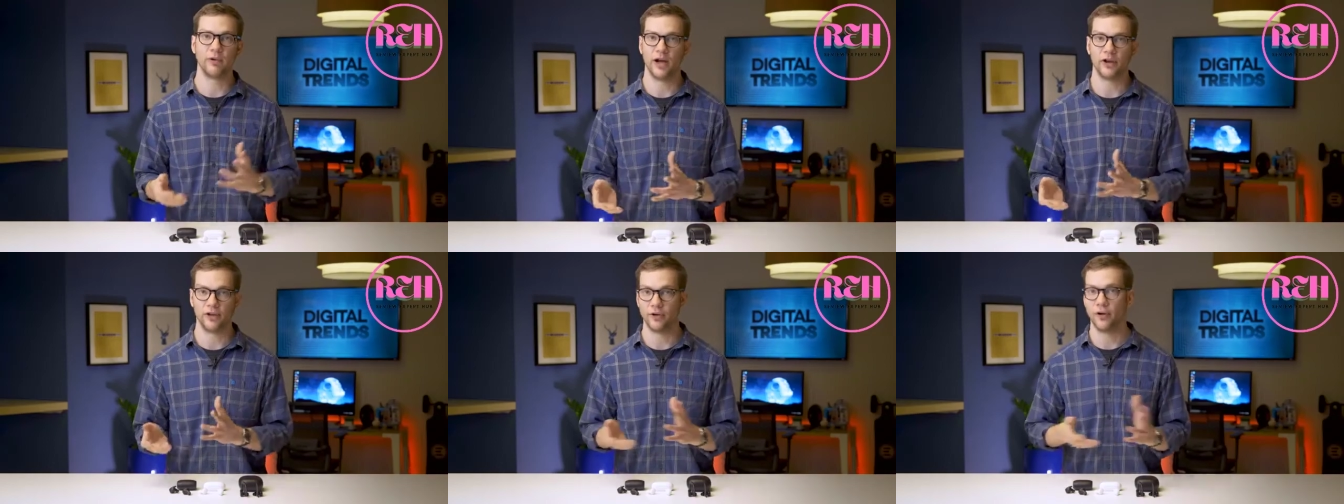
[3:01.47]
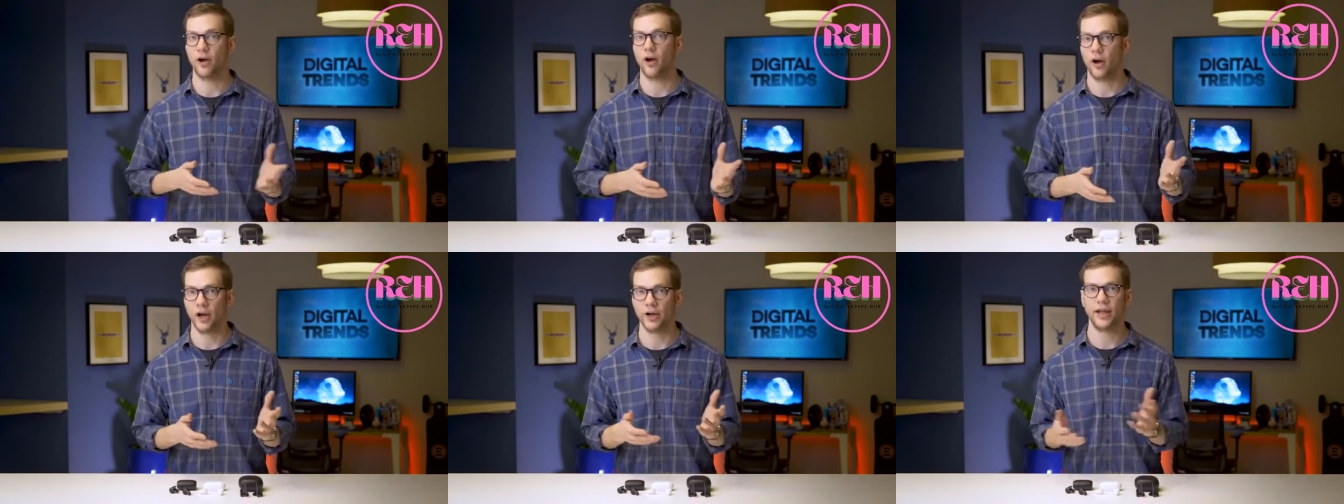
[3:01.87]
while you're
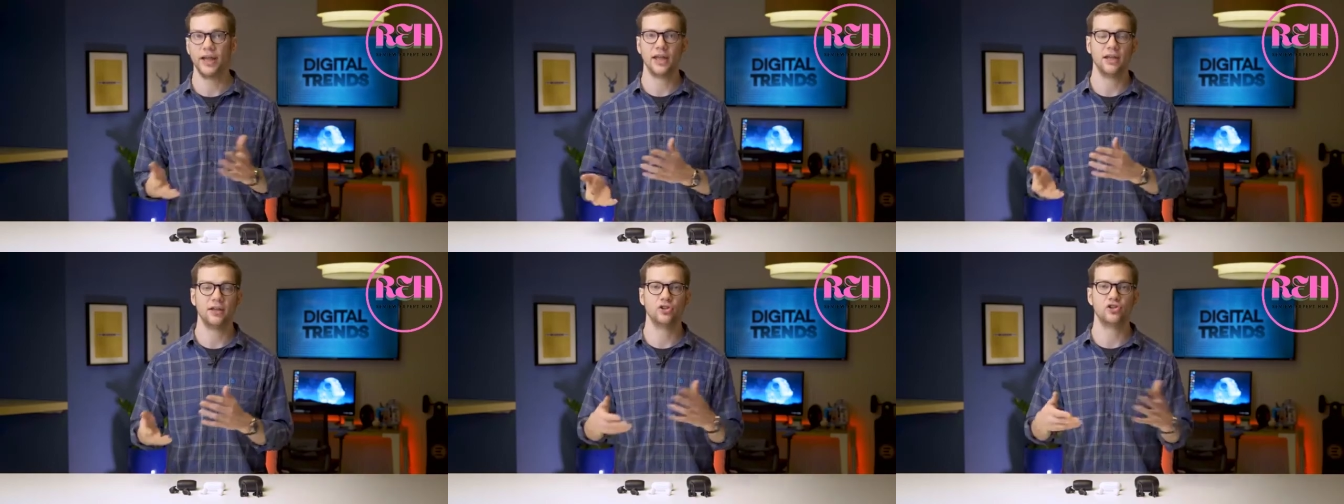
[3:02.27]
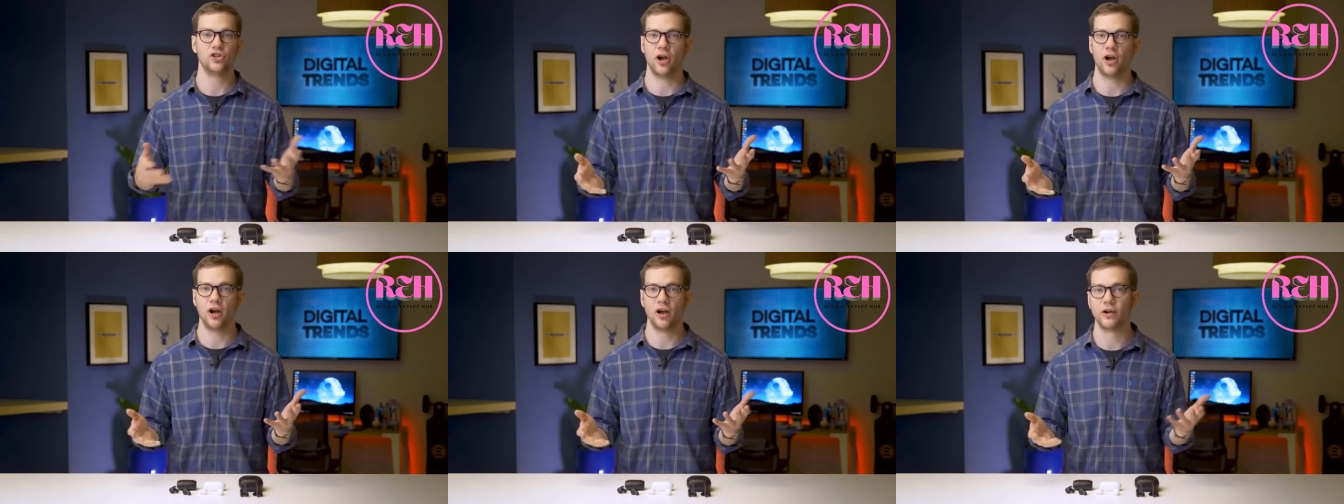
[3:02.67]
on a
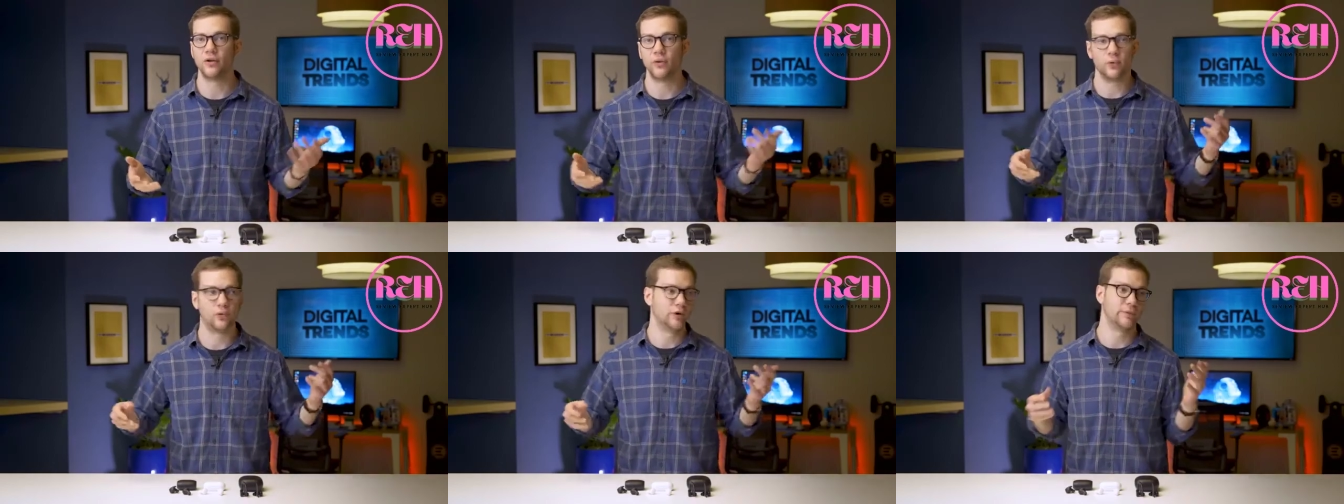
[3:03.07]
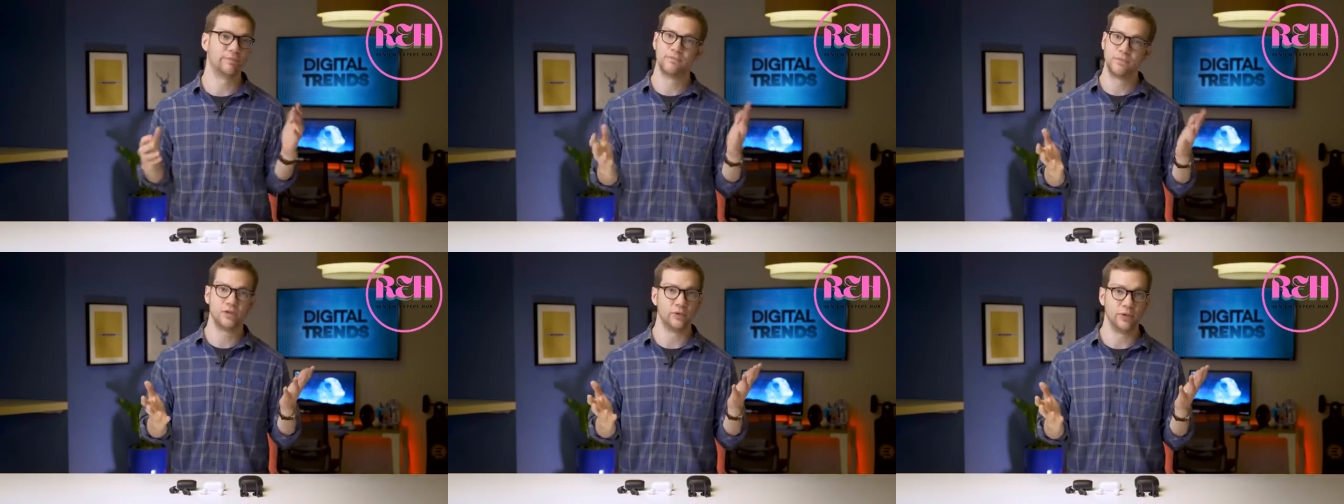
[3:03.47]
jog or
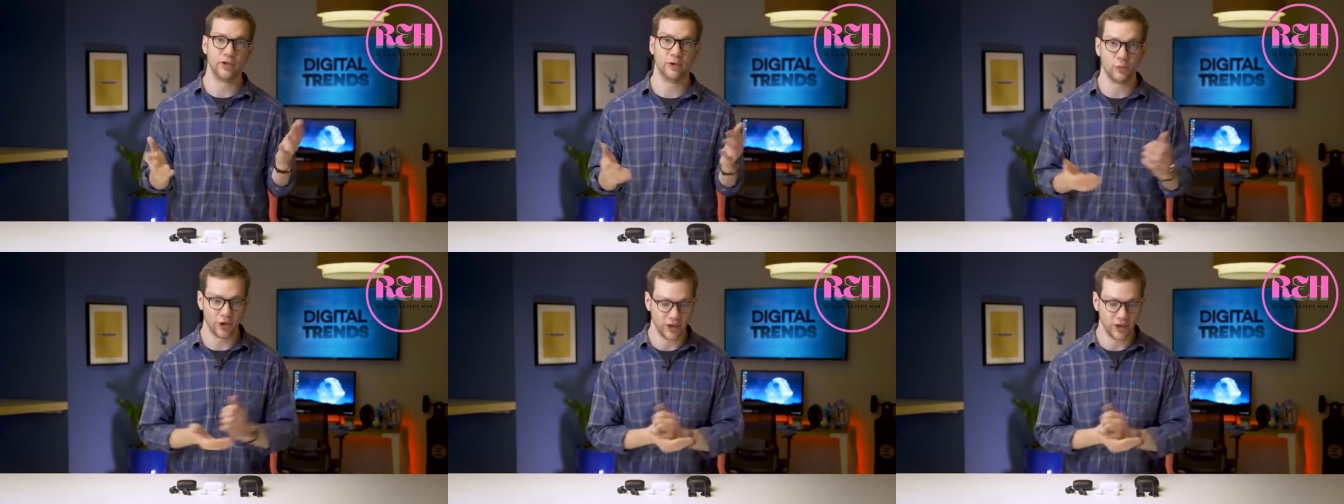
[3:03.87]
doing your